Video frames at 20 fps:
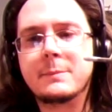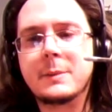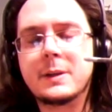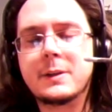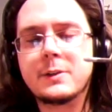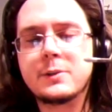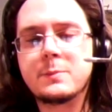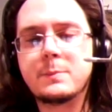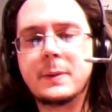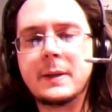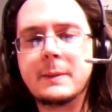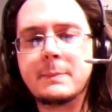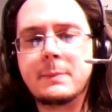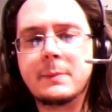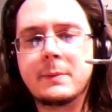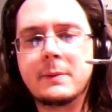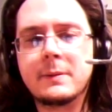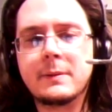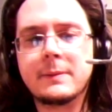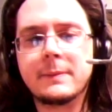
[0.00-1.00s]
Because
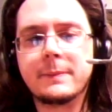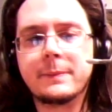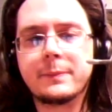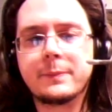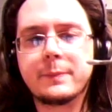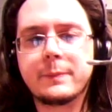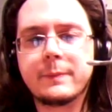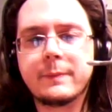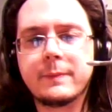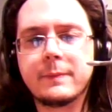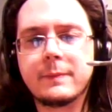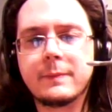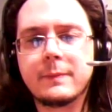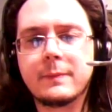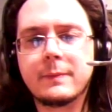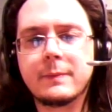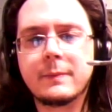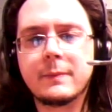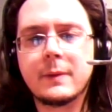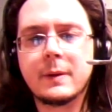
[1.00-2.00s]
people...
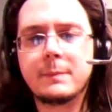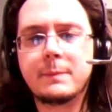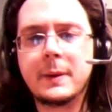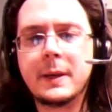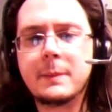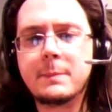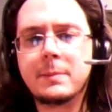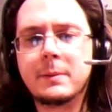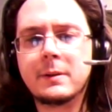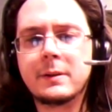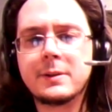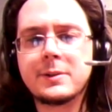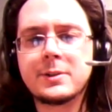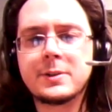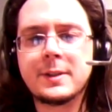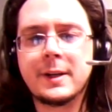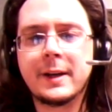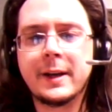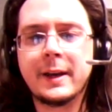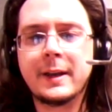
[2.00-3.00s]
People
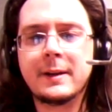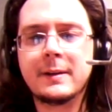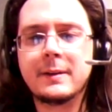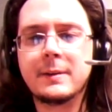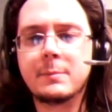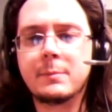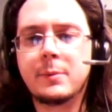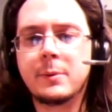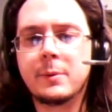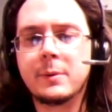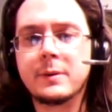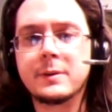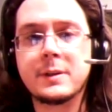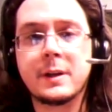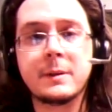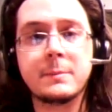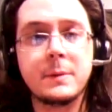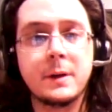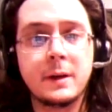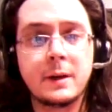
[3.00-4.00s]
assign importance, I'm,